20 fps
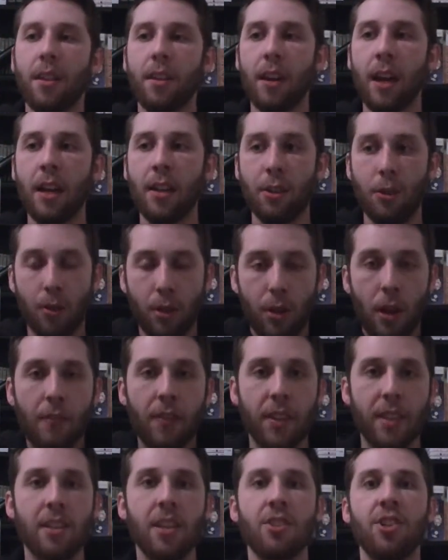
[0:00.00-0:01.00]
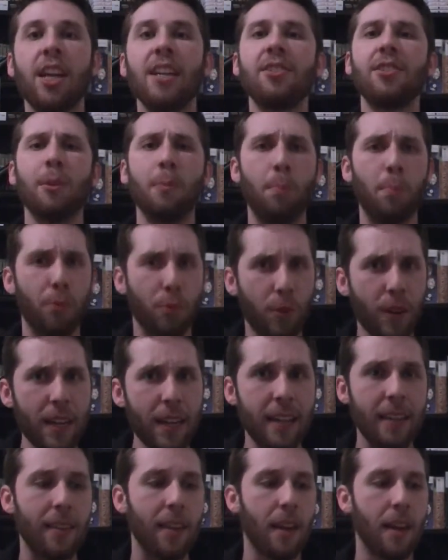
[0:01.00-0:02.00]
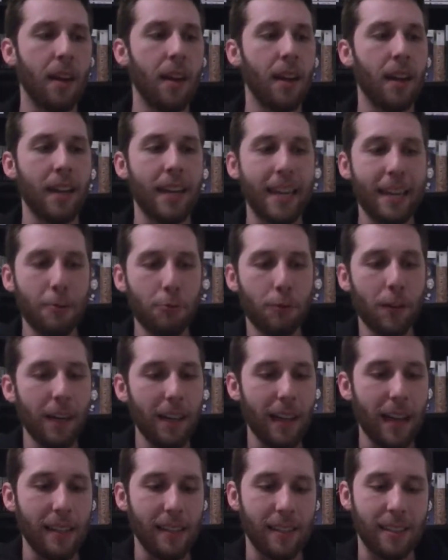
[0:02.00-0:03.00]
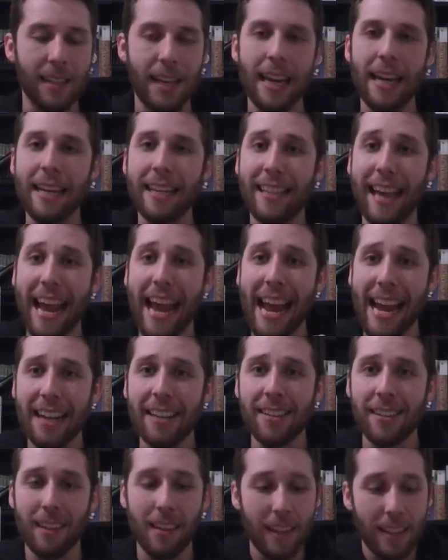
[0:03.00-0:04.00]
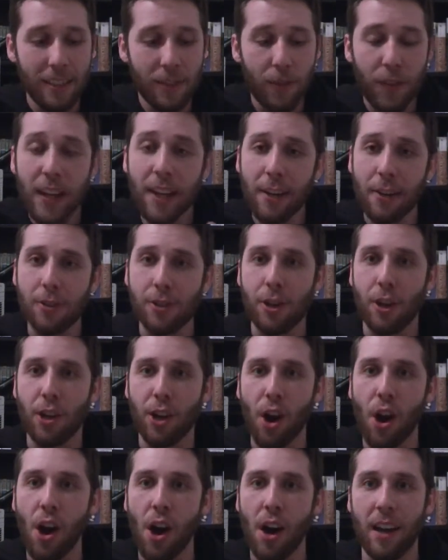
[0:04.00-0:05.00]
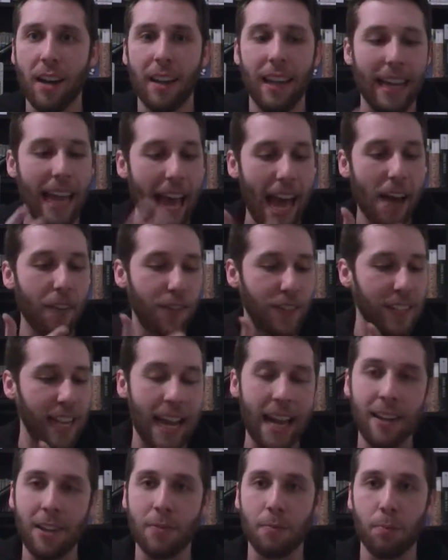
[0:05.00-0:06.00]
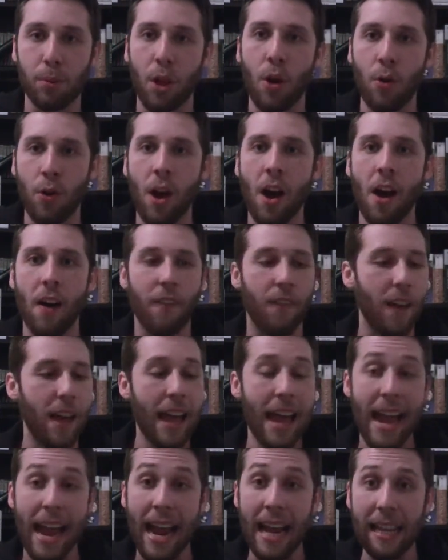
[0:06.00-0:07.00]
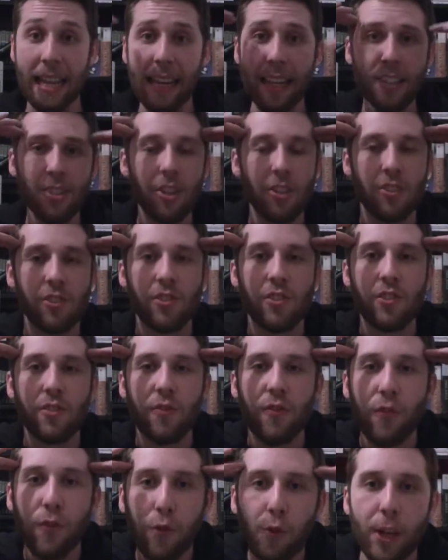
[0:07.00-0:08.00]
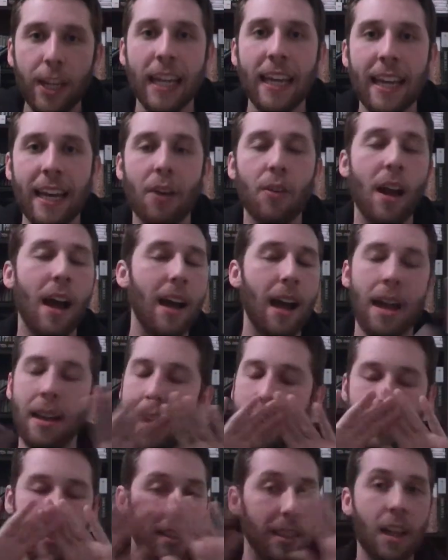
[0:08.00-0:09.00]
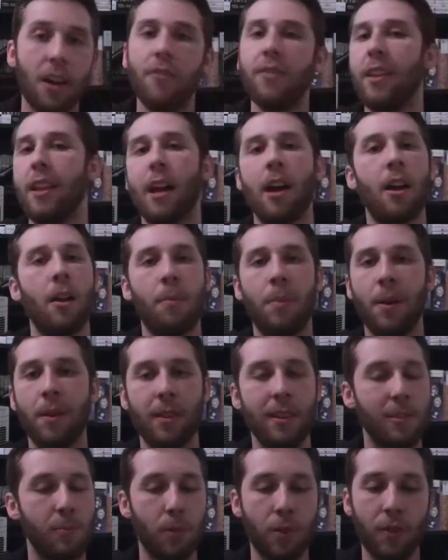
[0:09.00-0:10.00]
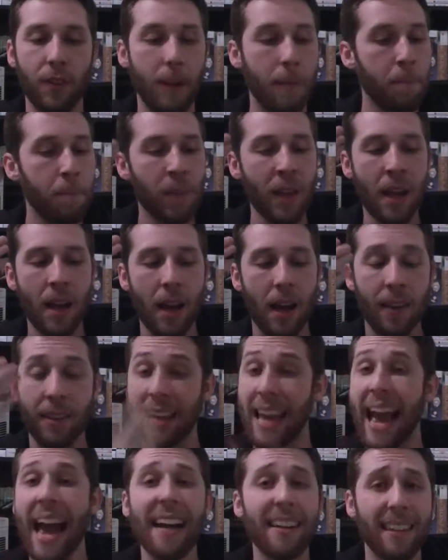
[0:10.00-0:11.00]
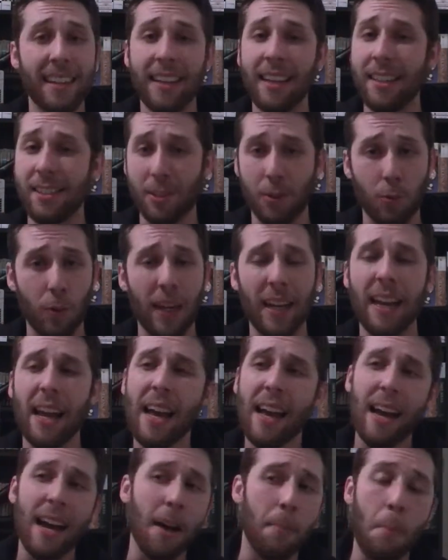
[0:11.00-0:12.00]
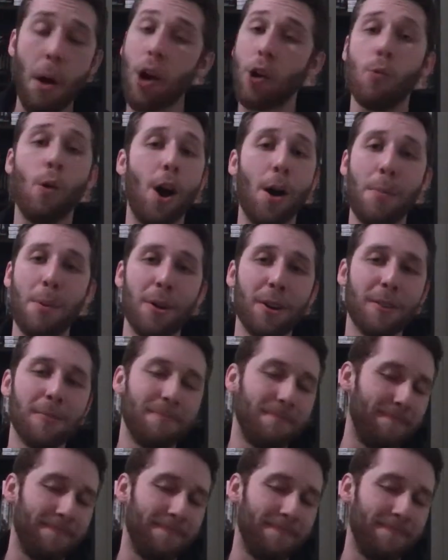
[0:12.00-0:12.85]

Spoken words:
and you have a chance to breathe, he realizes that his fingers are gone. Like half his hand is blown off. And then he's just freaking out. I loved that about this movie. The acting is great. Mark Wahlberg,